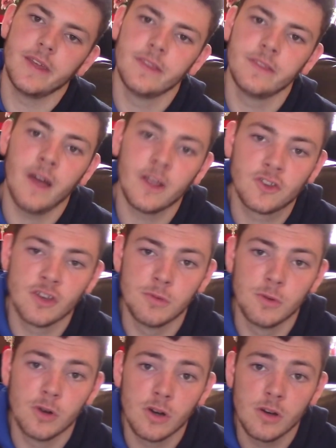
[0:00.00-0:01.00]
that
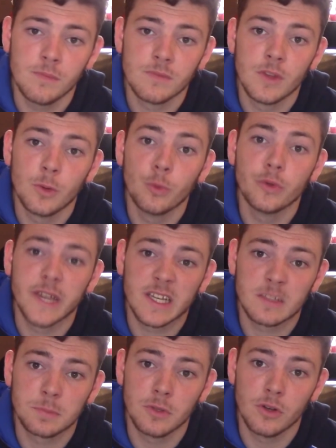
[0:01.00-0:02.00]
duo would
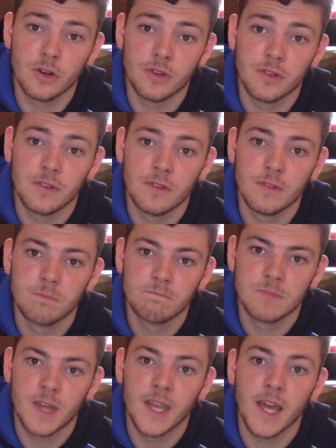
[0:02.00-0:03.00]
explode,
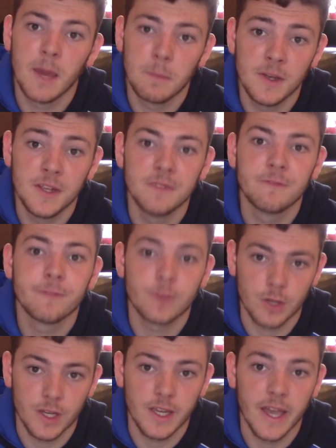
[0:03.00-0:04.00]
and I mean
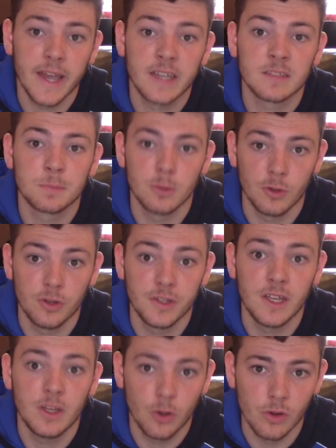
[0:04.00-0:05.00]
fucking
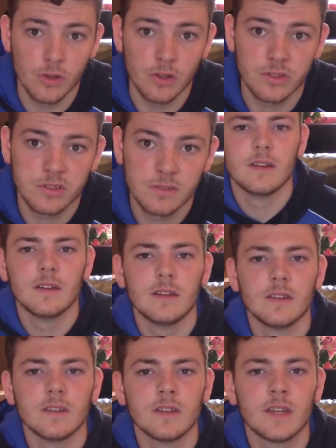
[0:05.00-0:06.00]
exploding goals.
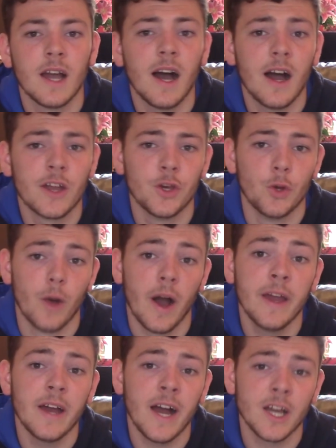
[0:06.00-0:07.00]
Lukaku,
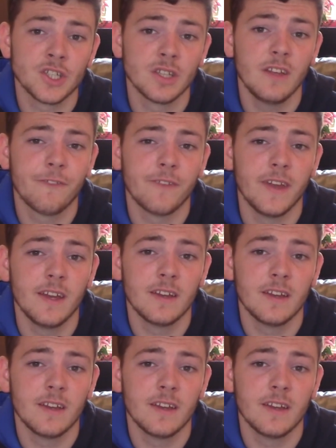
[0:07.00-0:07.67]
I actually think